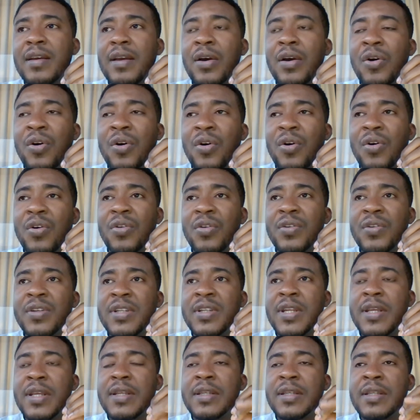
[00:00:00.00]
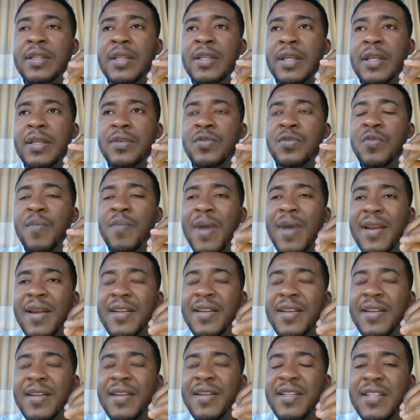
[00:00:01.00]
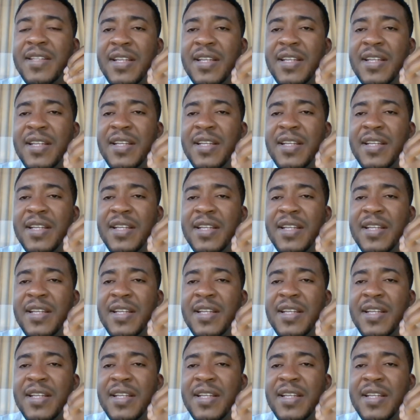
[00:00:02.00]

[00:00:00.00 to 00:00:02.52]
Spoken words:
or the human dignity